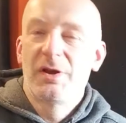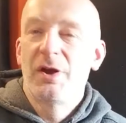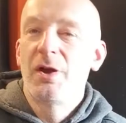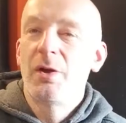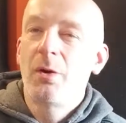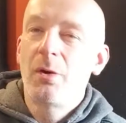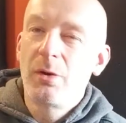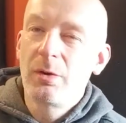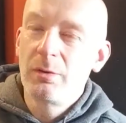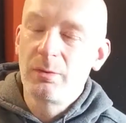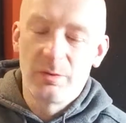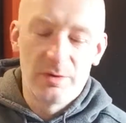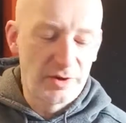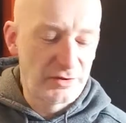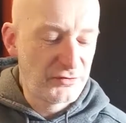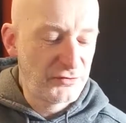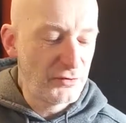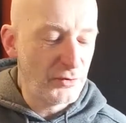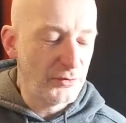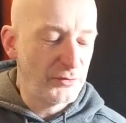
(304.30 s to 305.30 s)
It all
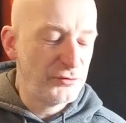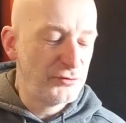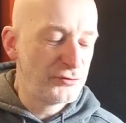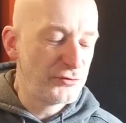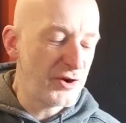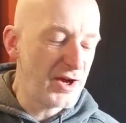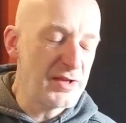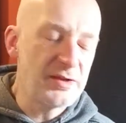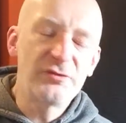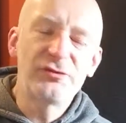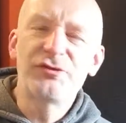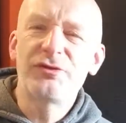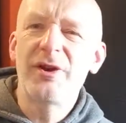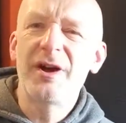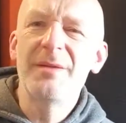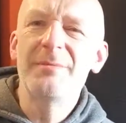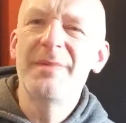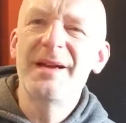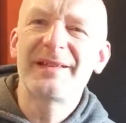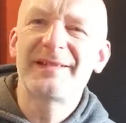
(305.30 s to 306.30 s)
works. So try
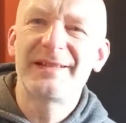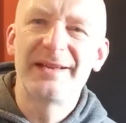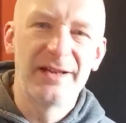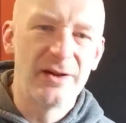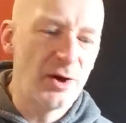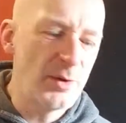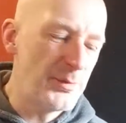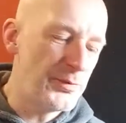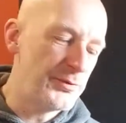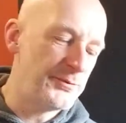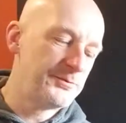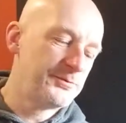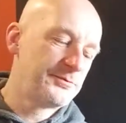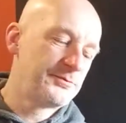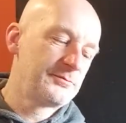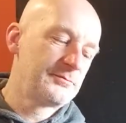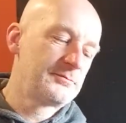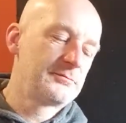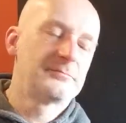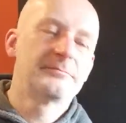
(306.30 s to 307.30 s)
mixing it up
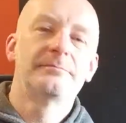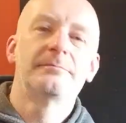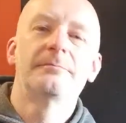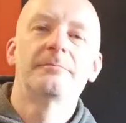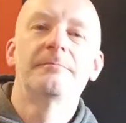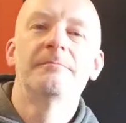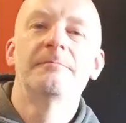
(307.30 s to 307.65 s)
Have